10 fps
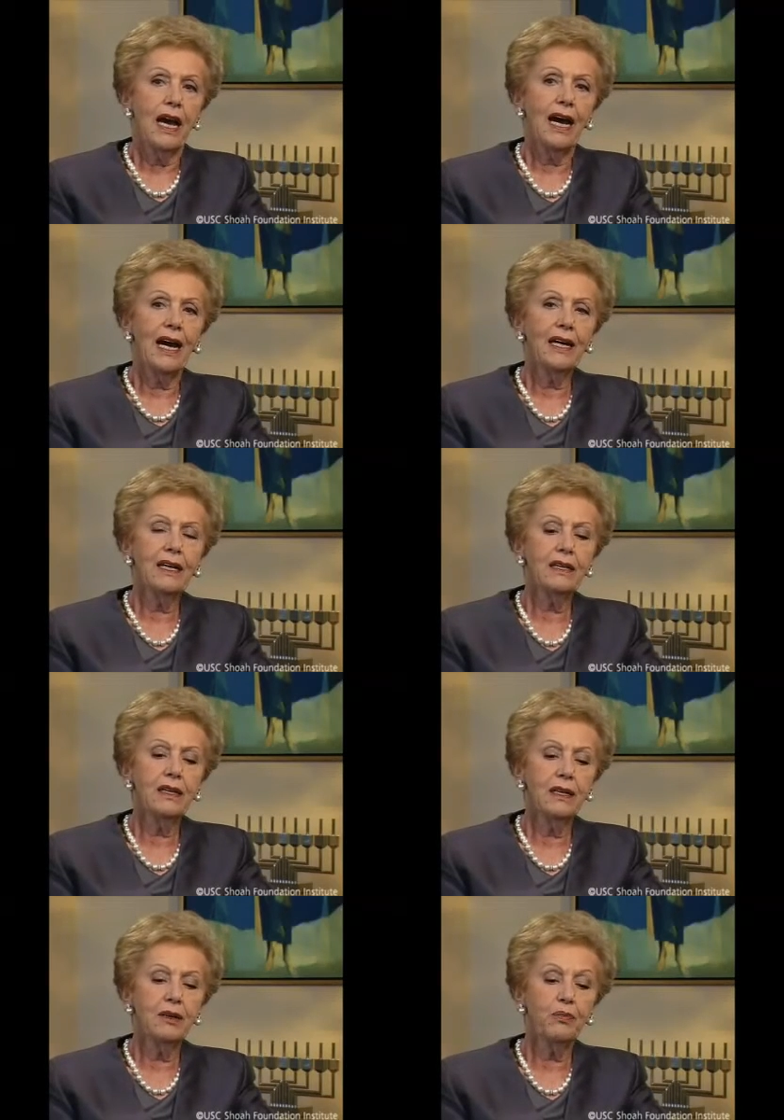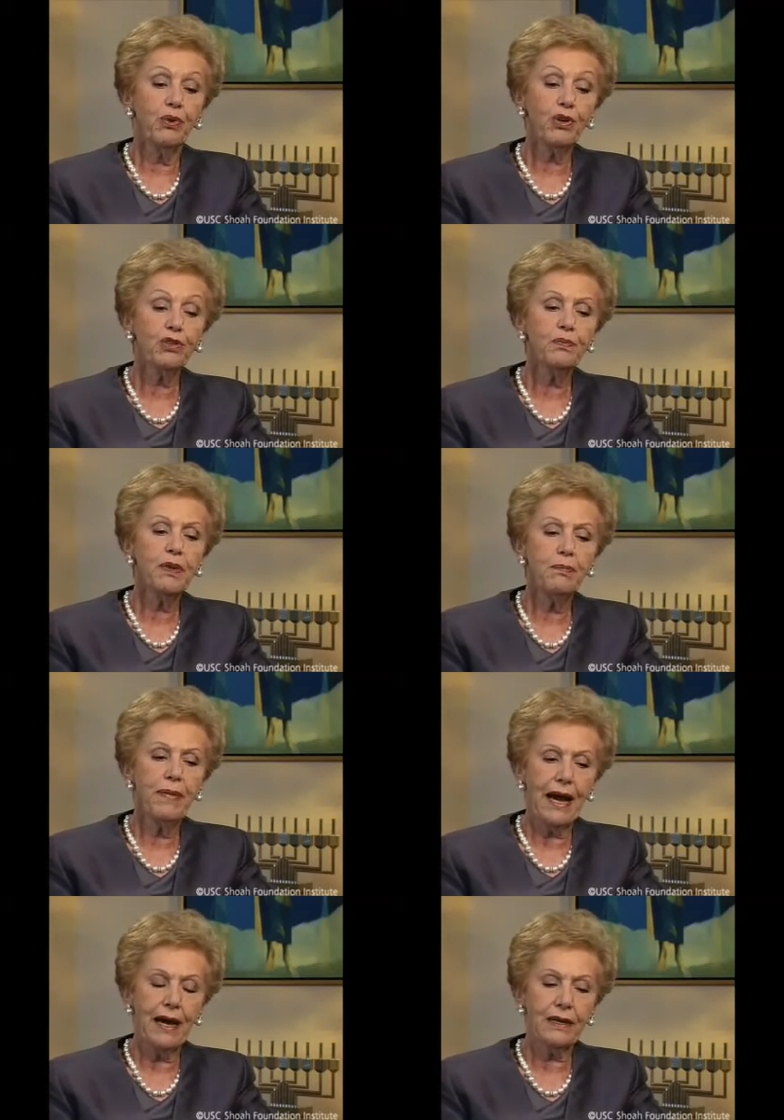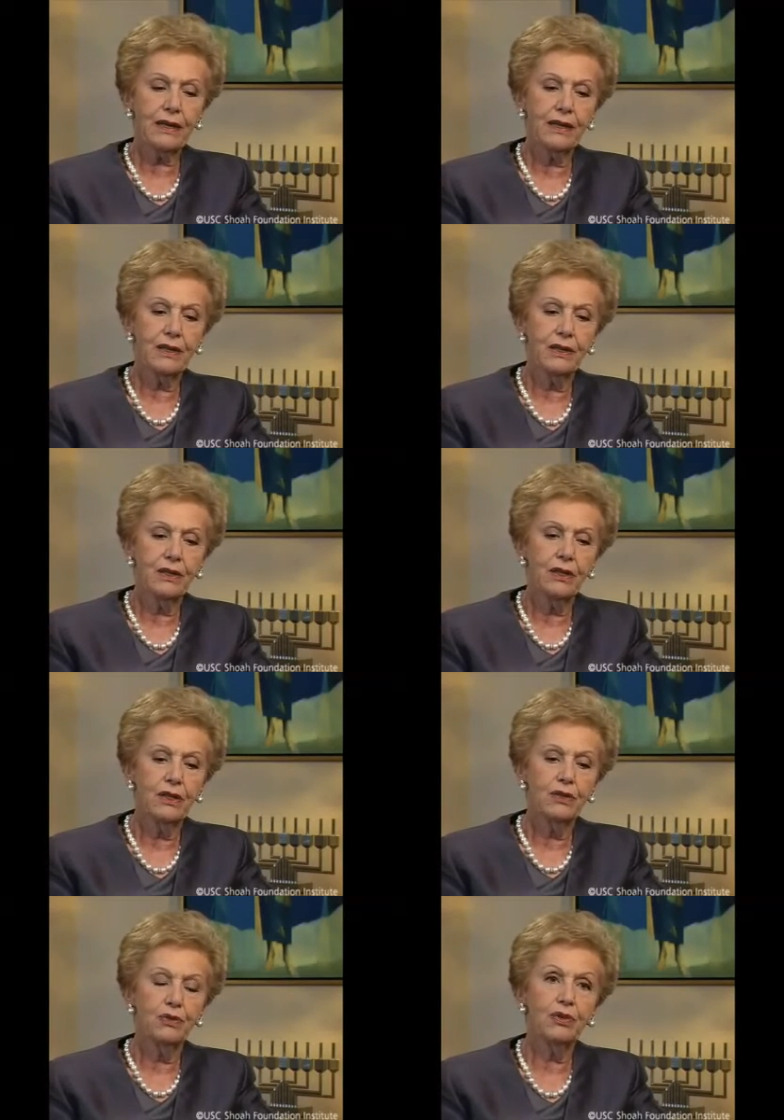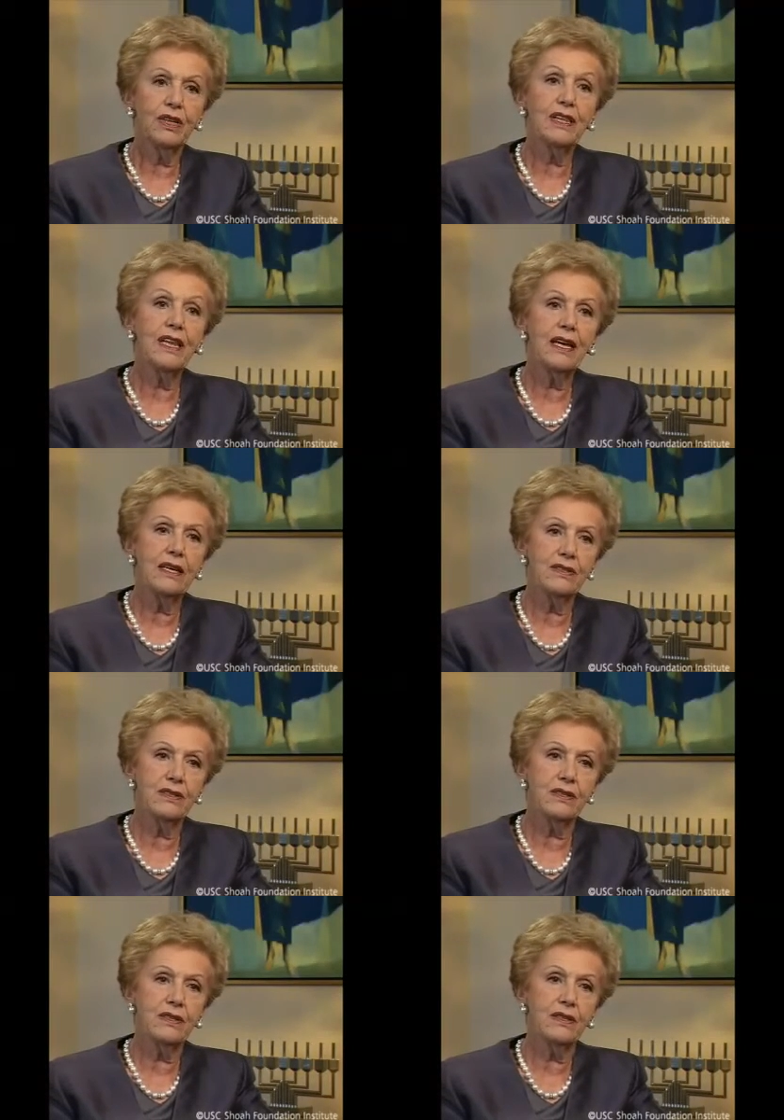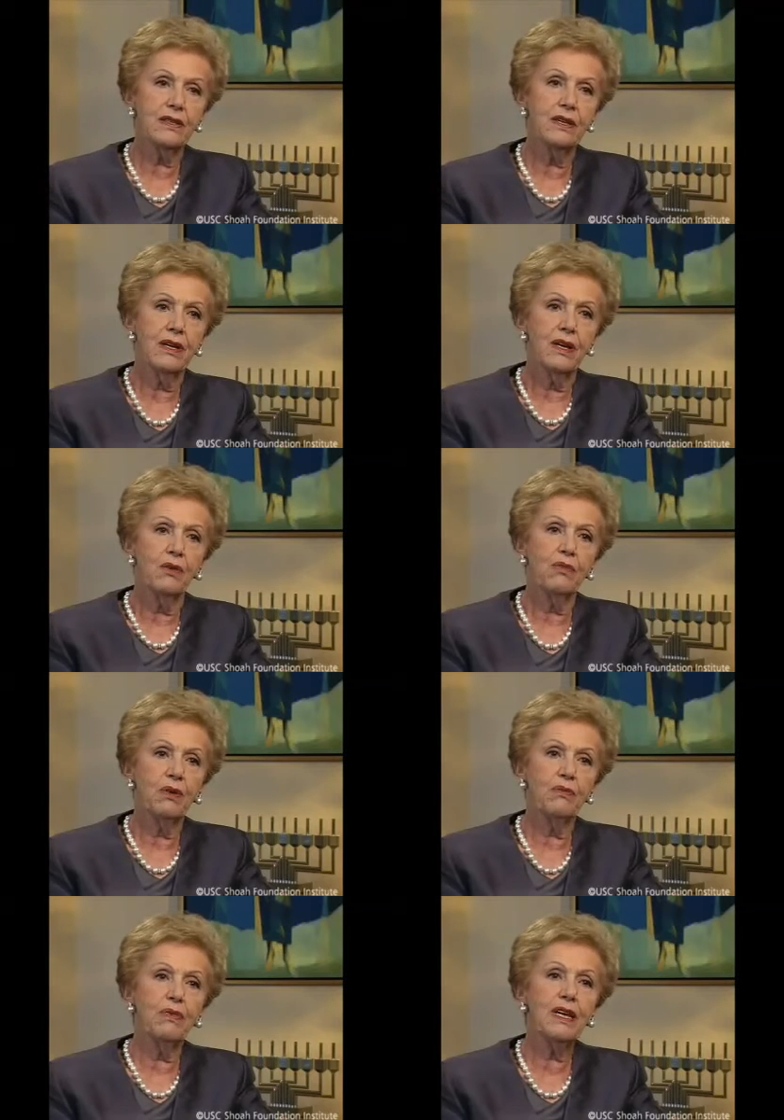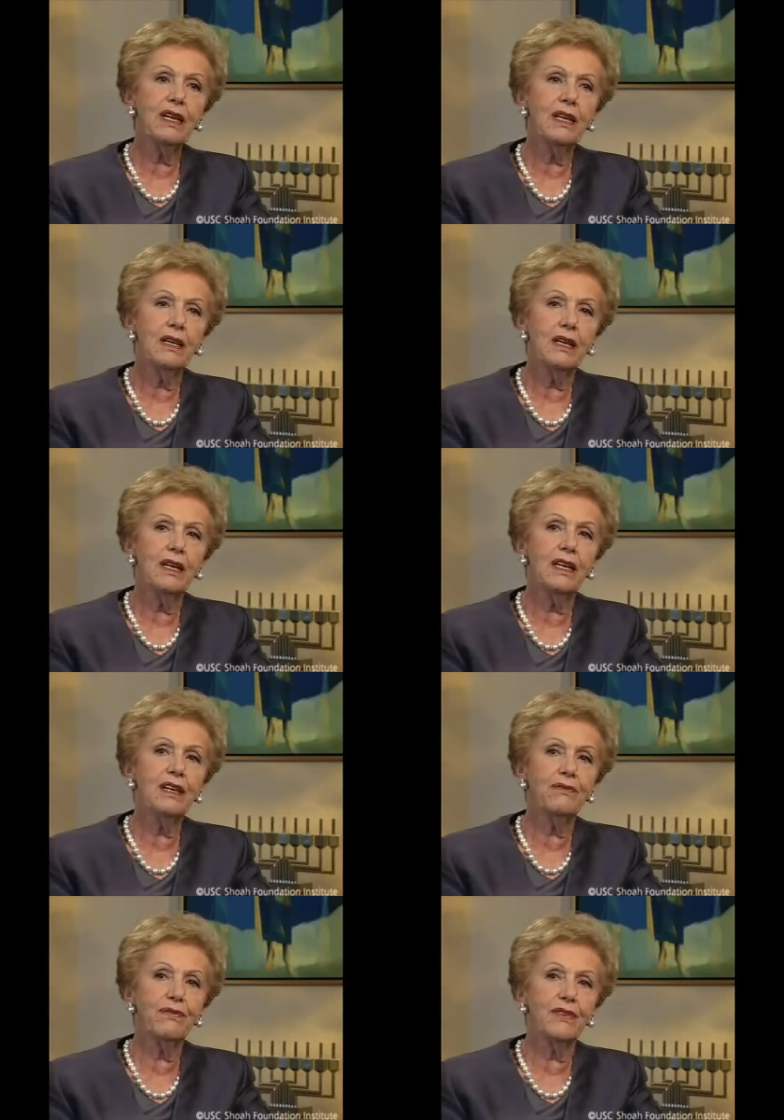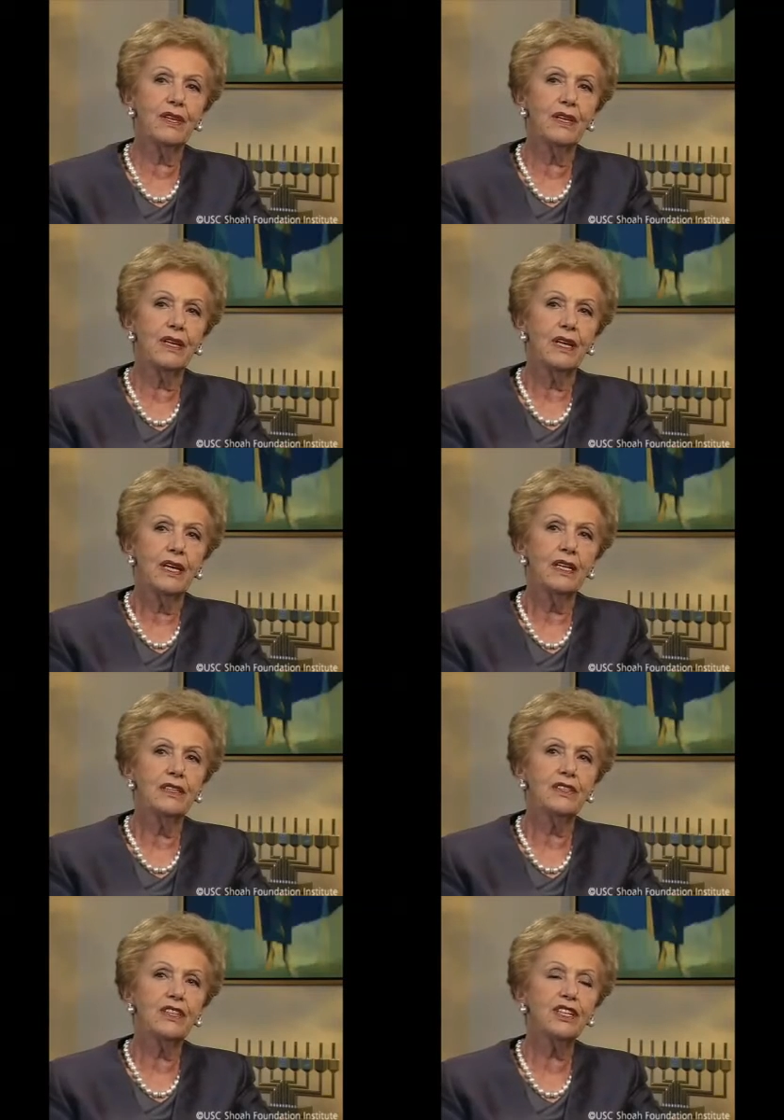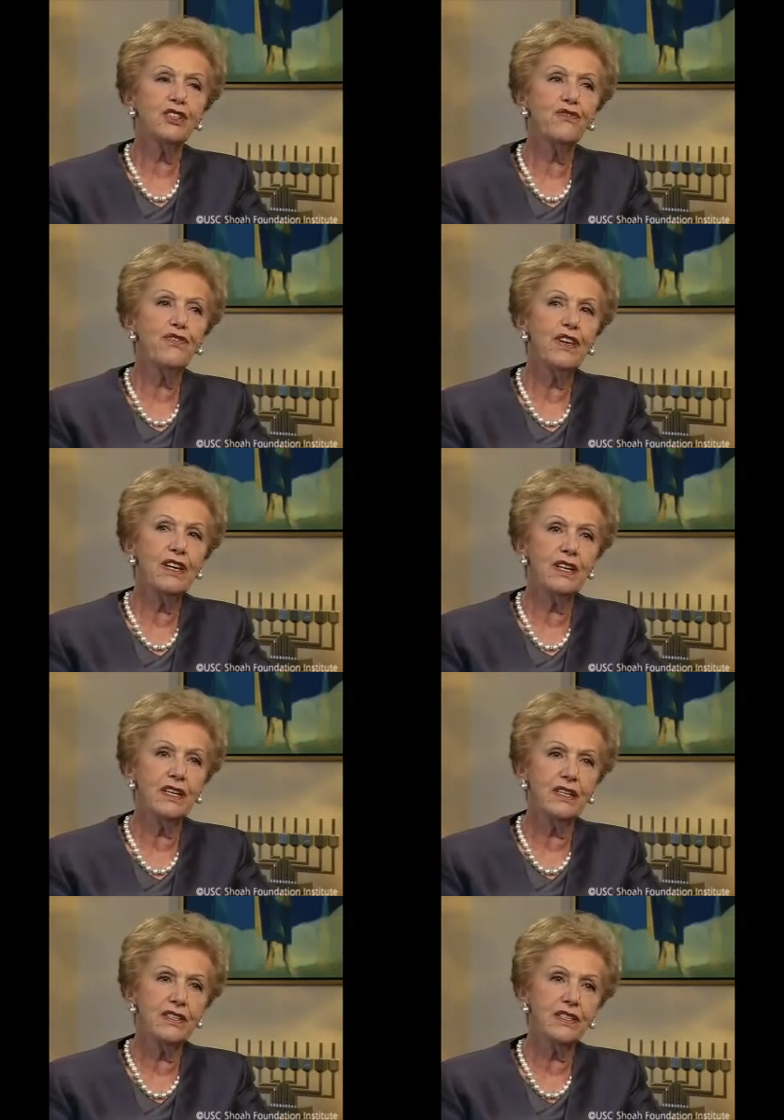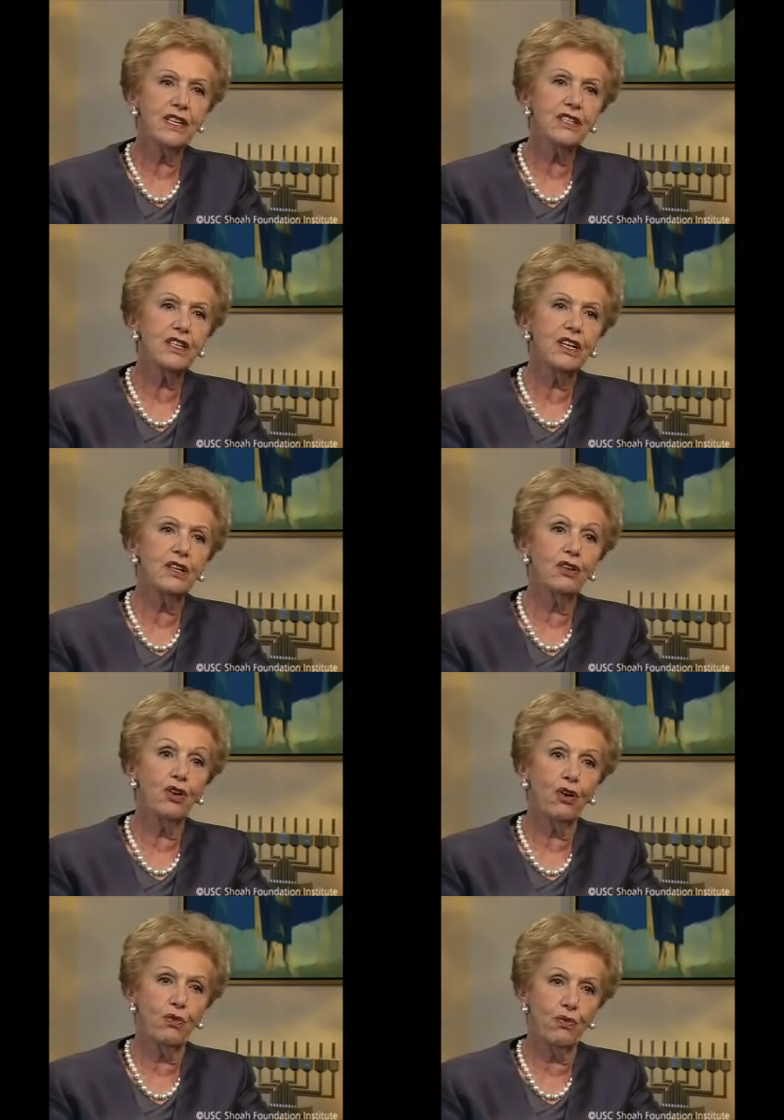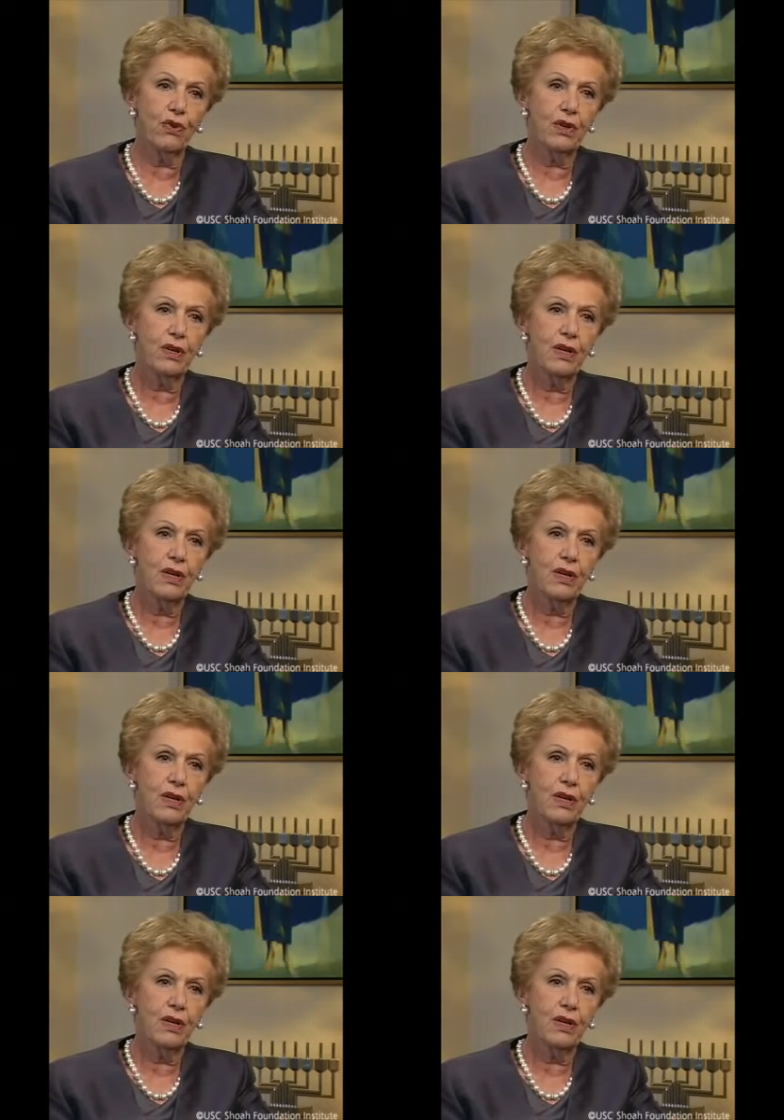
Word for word: I brought me back to the days when we lived in such fear and such unknown.